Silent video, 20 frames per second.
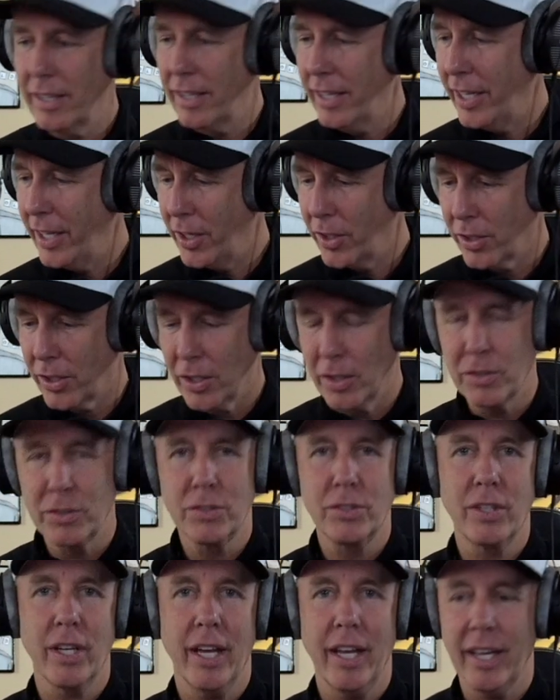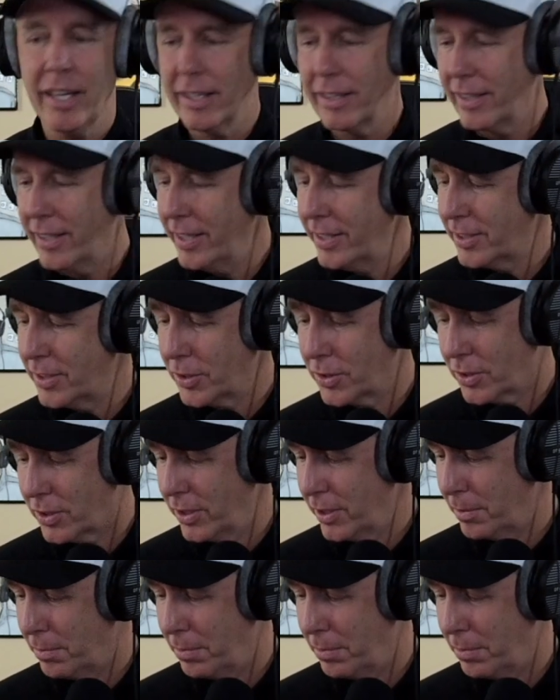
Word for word: And here goes Jay. This is good